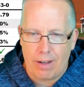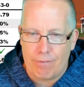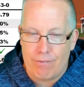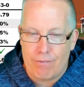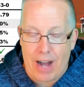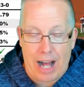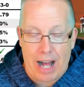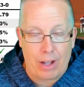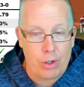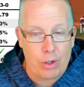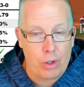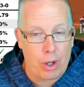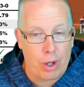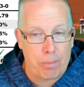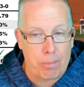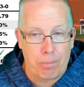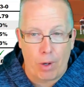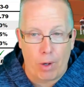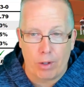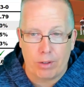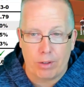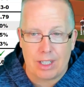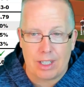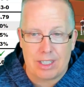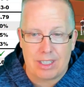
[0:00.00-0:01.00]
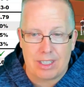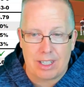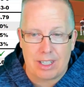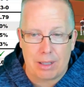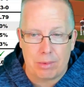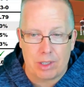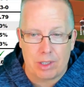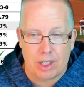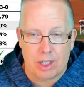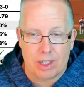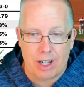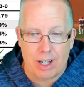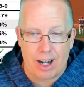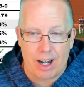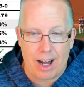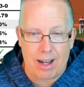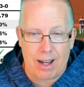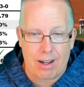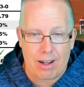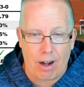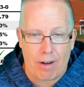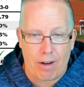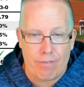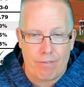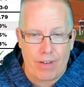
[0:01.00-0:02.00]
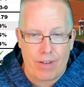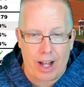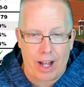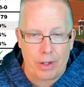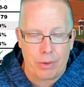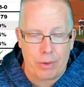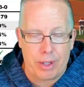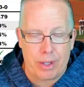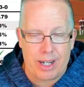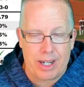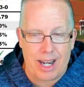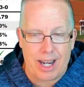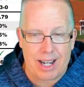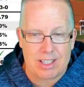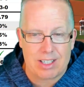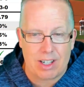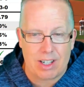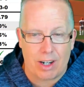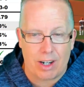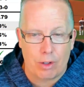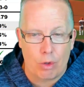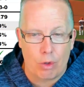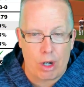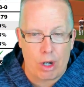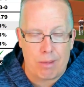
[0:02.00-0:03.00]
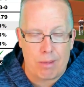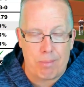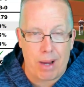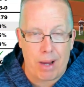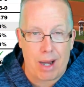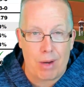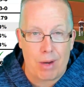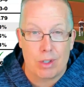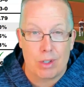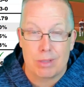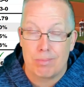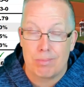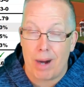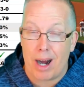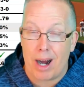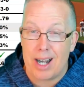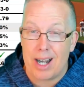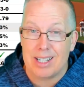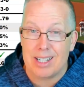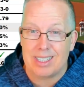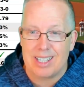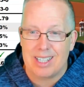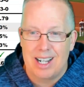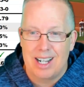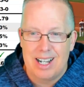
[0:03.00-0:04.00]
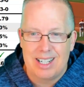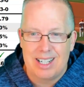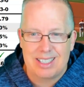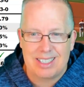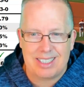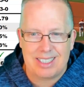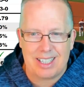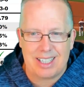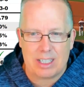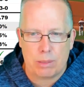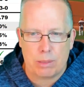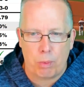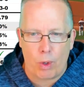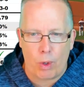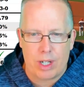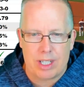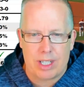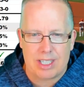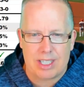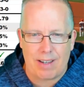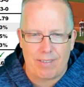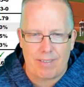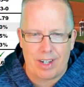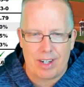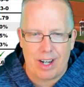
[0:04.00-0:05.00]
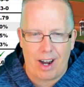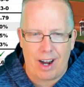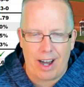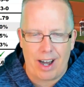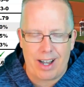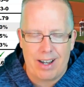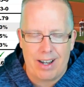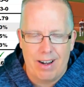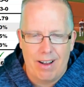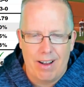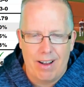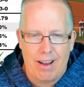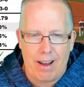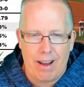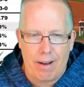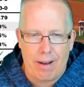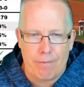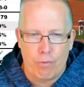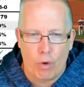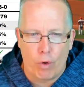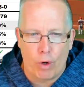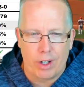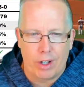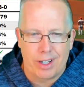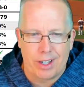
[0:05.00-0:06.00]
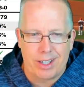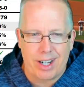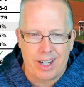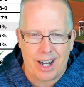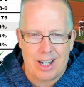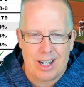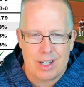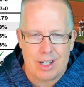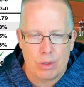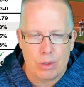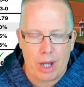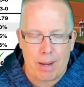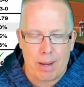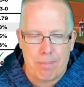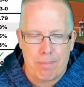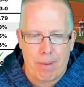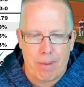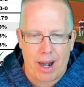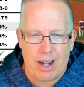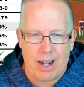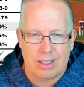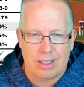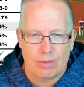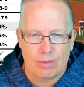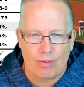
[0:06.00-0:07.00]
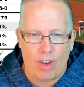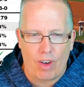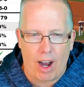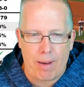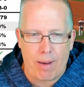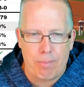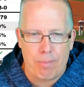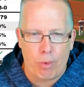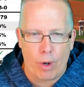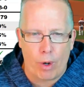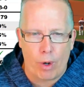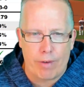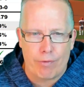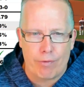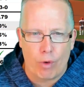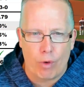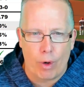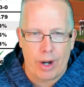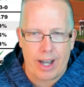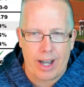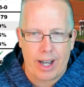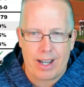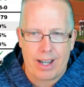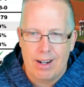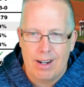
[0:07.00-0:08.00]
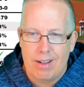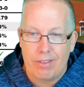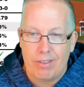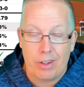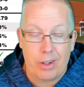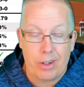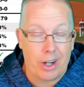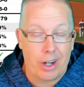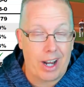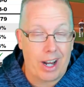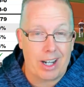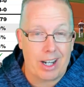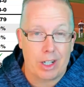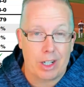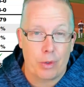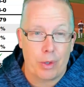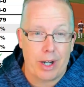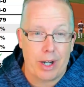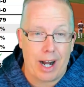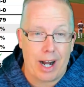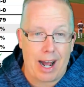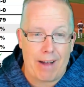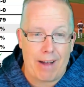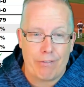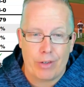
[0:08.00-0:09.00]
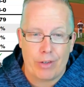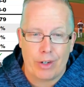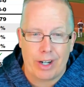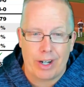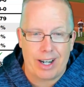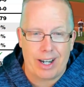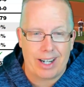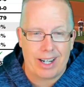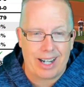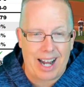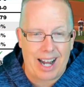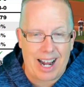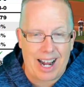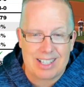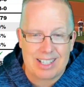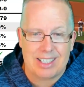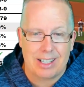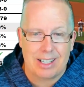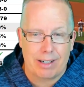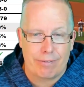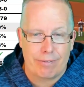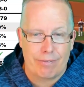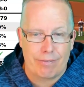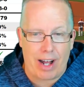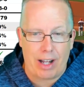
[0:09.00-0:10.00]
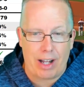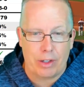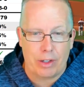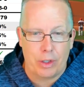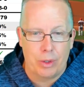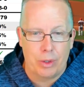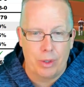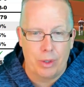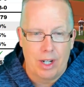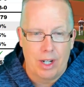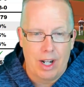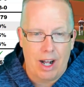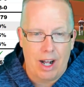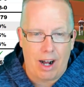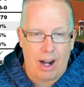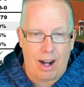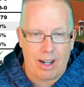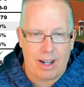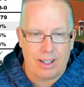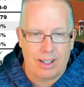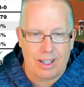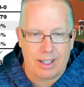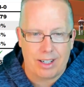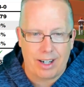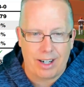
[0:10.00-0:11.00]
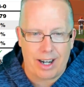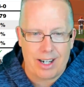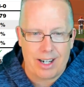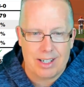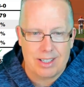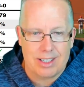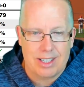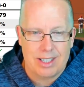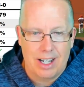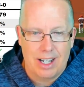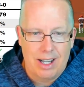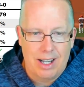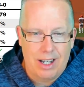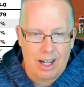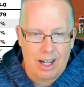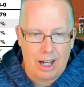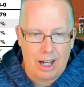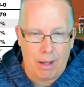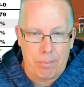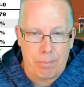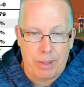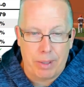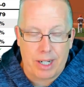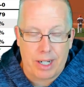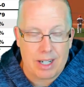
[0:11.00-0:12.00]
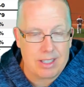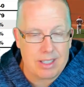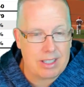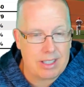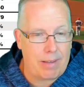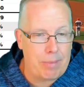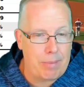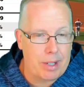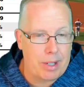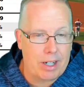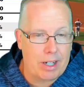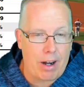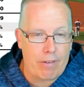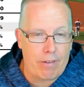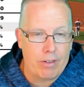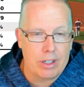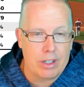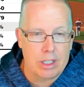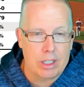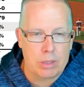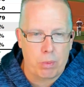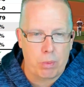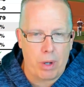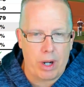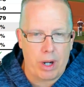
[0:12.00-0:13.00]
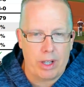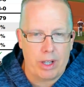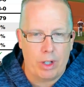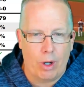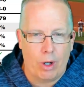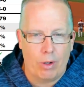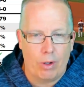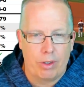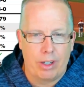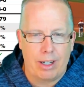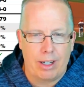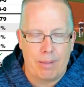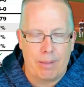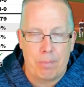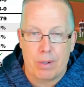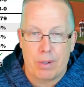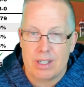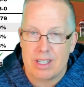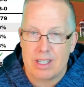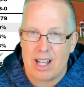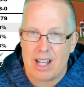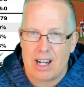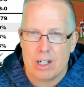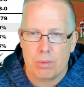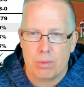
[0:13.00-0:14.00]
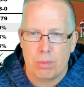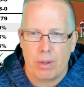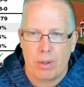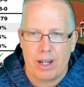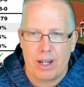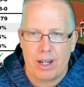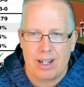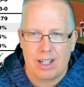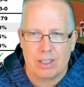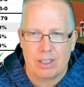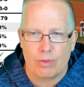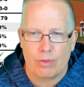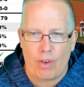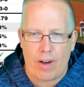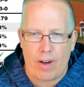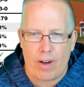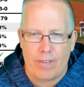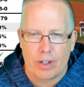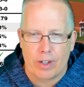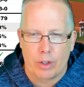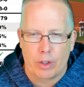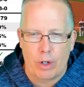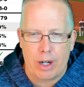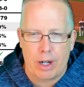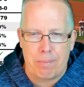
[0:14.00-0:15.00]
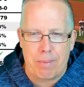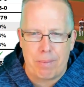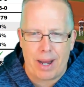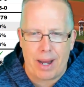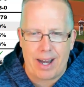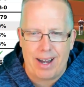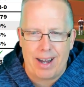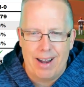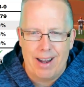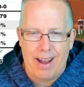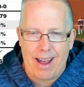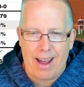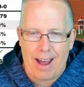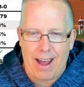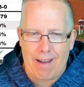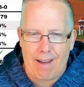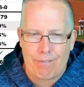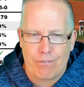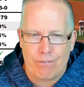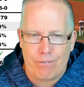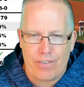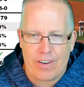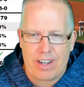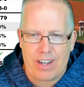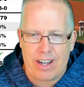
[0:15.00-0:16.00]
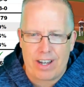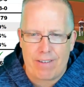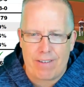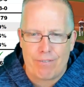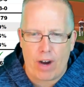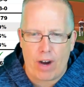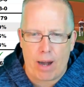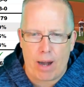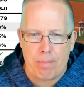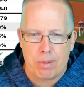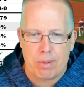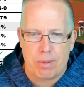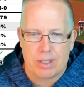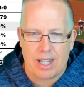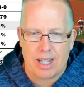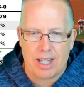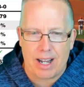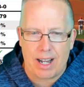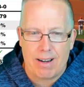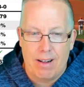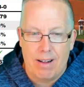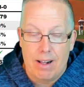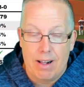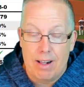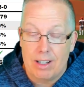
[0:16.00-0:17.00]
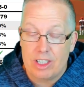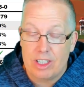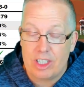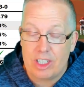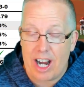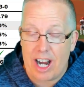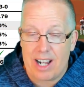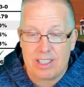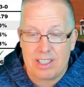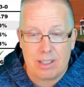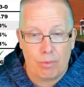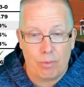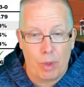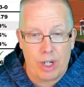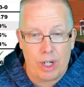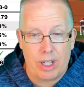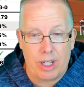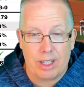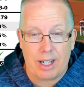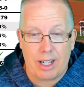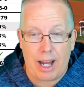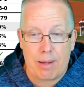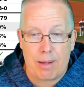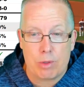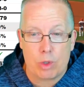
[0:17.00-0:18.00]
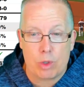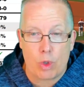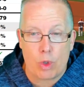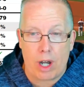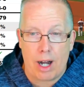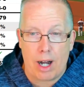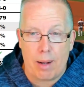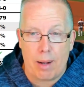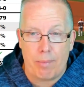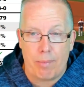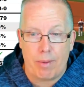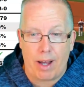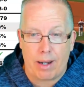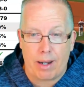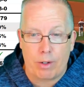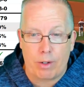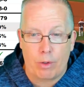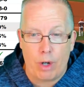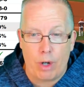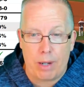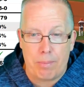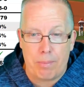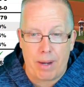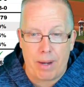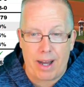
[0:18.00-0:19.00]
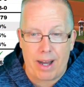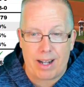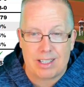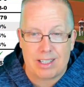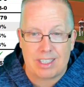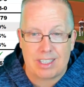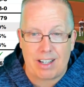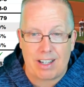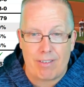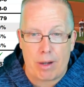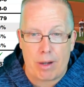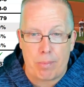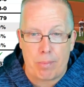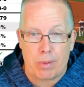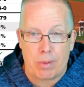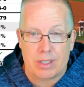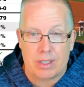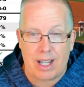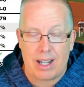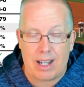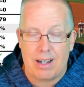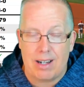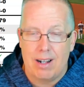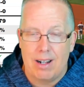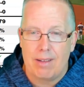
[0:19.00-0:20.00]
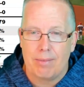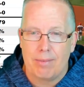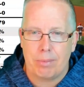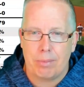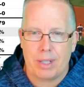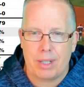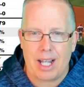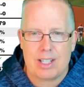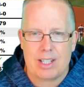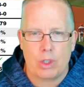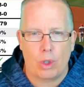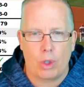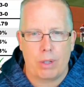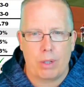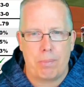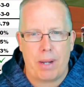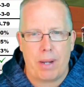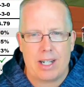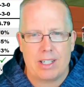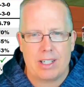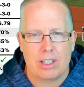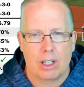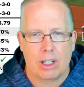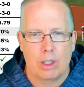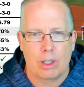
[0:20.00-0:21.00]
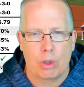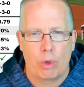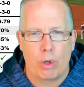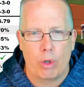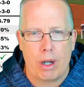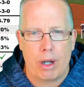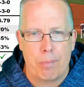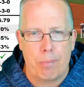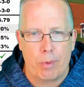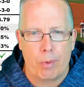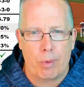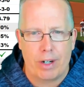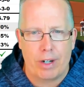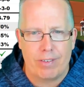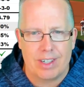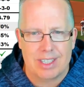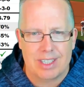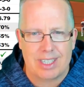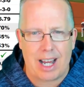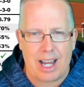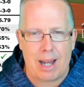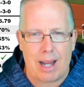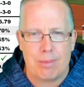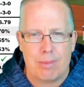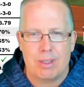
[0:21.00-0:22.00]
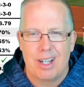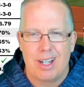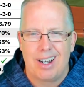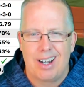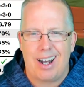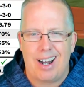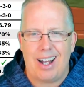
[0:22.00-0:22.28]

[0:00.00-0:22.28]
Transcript: Value on both these teams here tonight. Our value index on Green Bay was -6.79. And for the Titans, we had -5.48. You're getting 3.5. You're getting excellent value on the Titans. Because they've been covering the spread, though, the percentage play does favor Green Bay at 55%. Chance of winning the game straight up at Green Bay at 70%, but that's only based on three previous games.